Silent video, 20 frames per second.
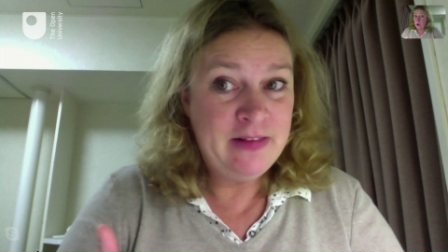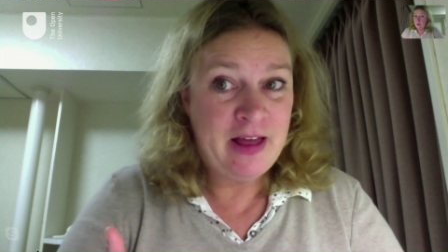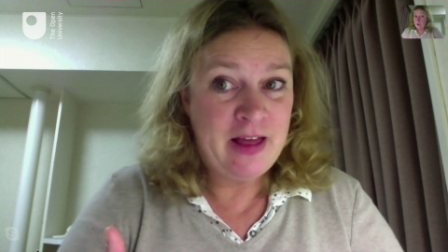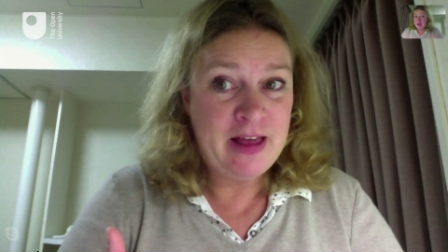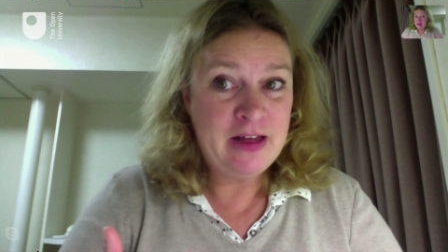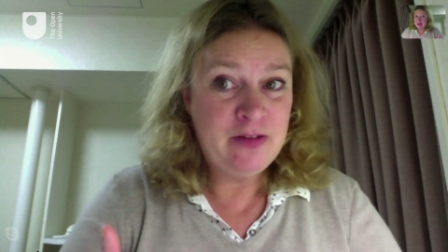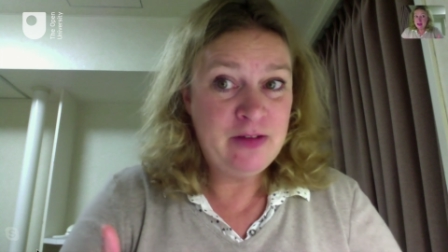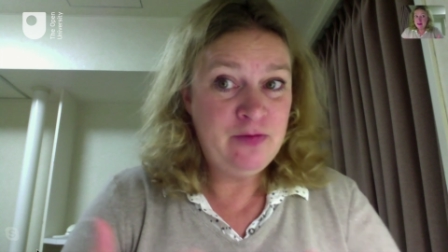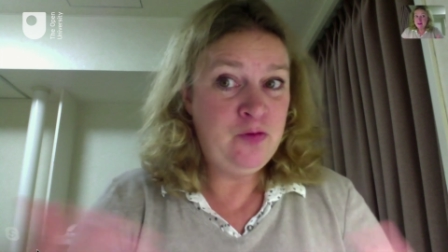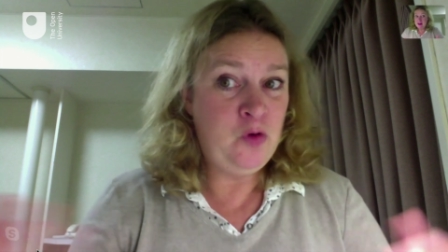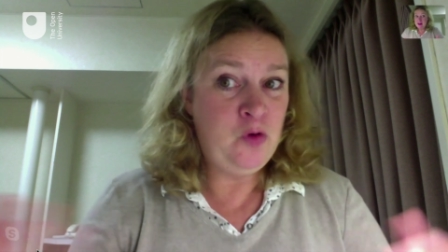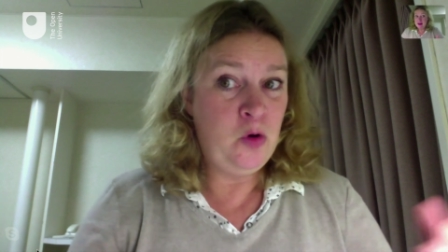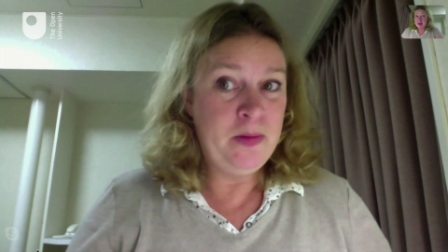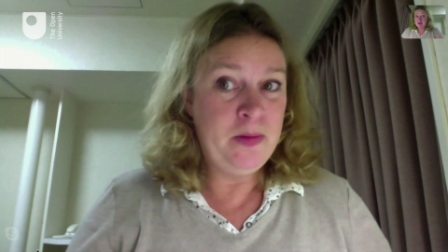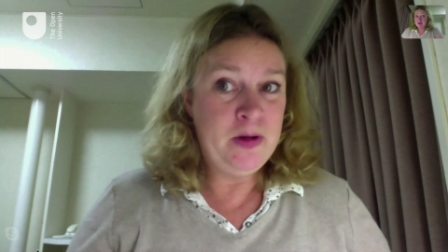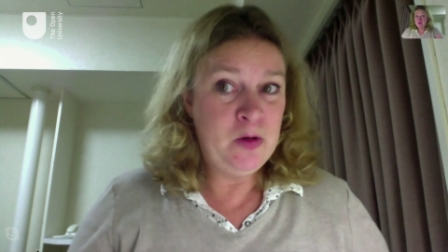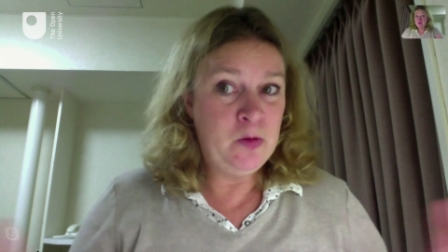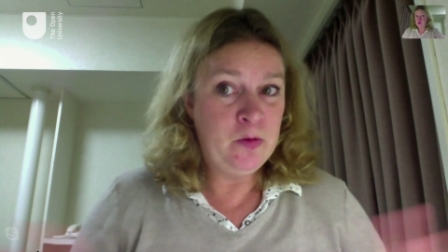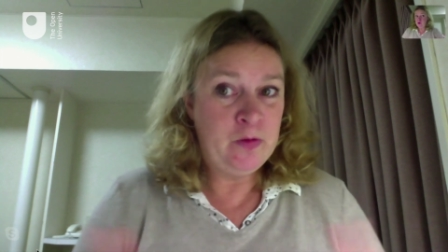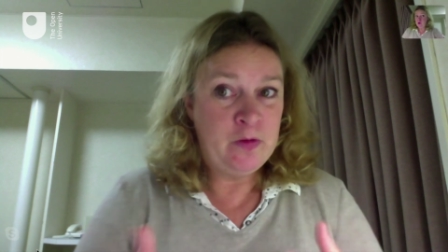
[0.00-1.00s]
they can form
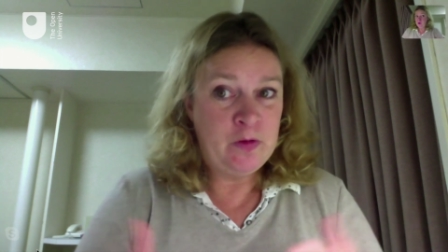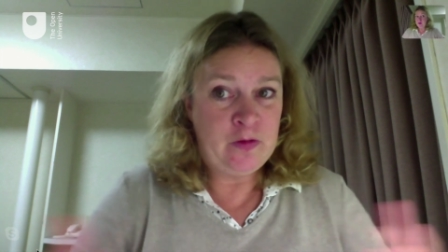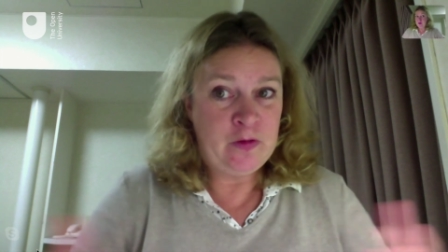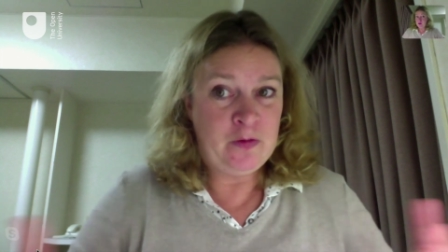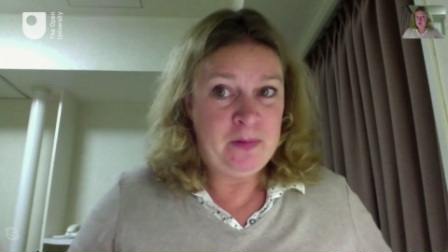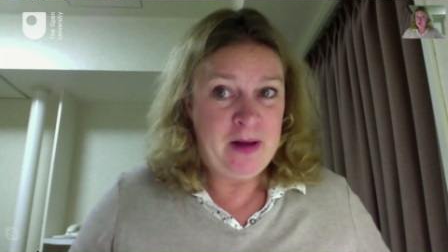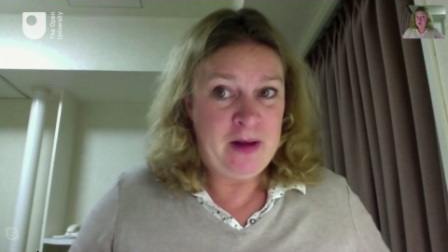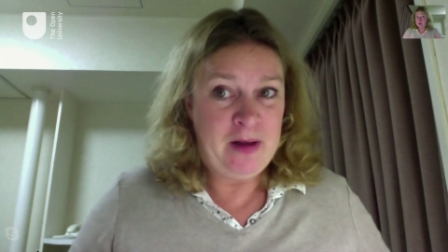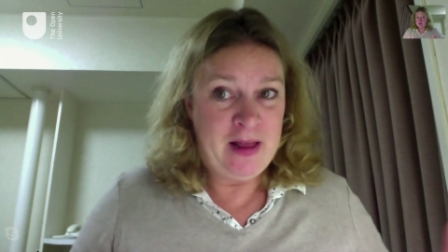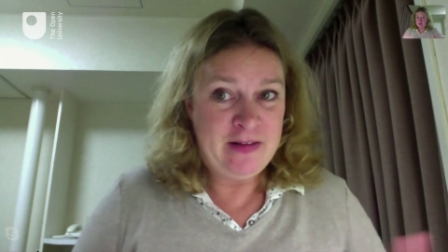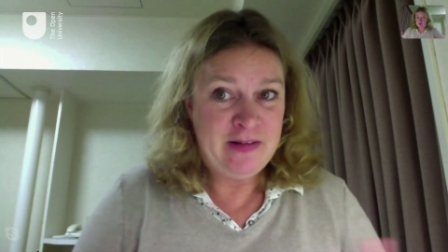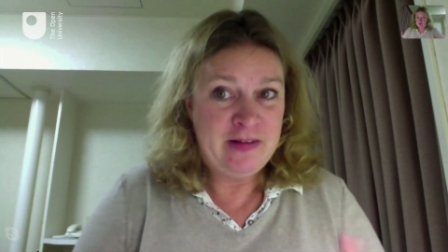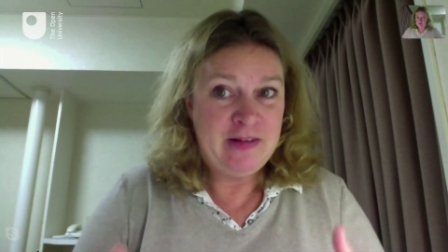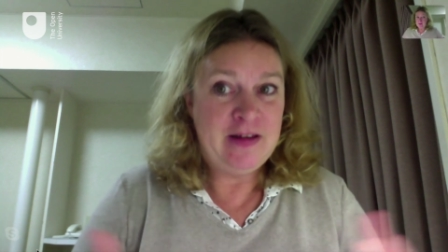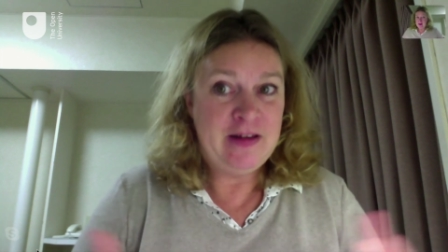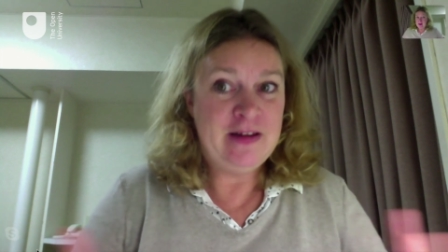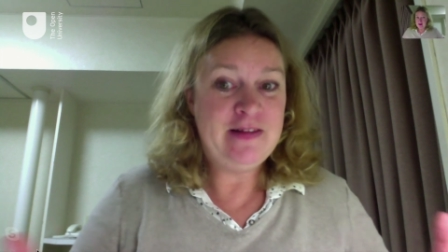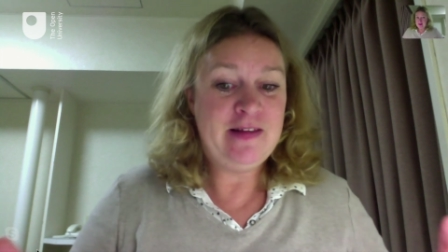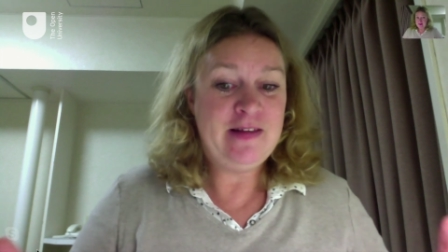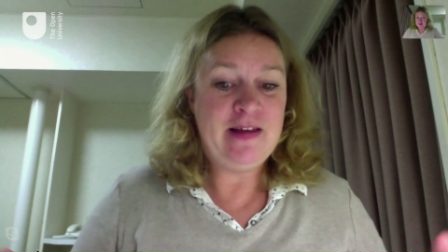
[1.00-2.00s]
in all sorts of places
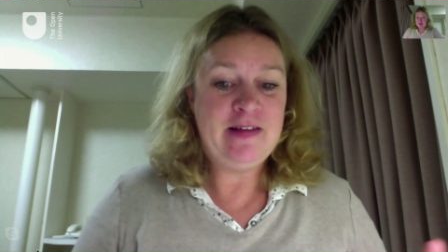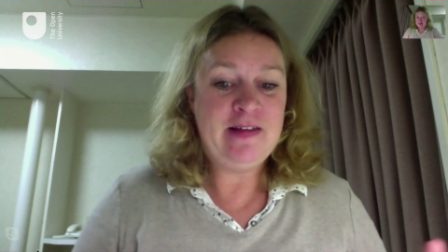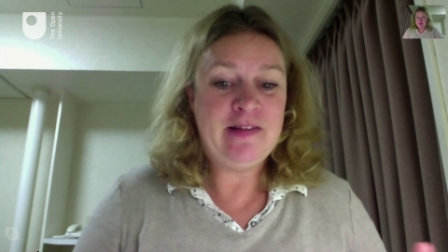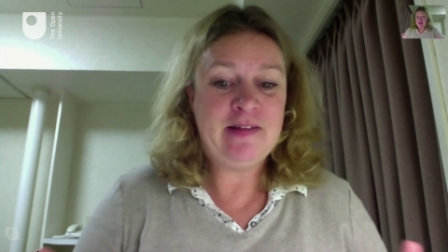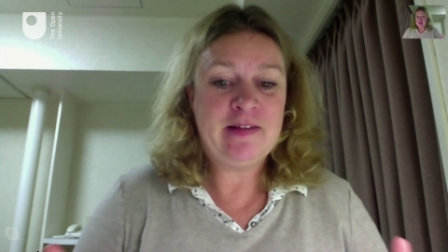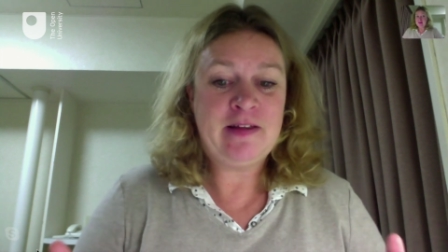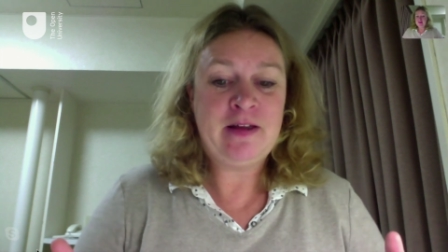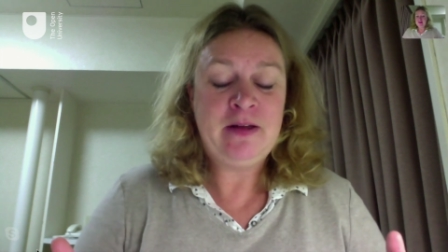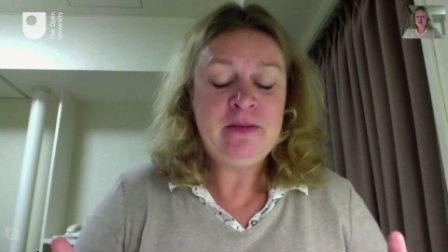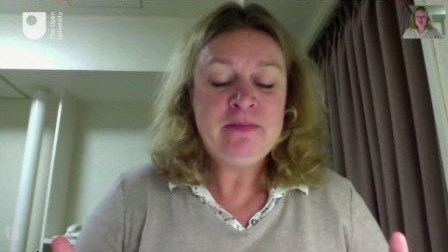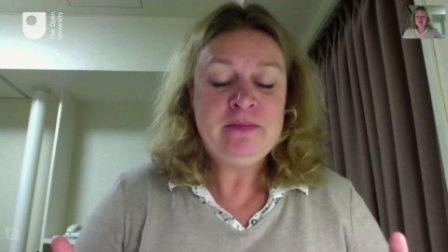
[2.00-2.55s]
in a disk.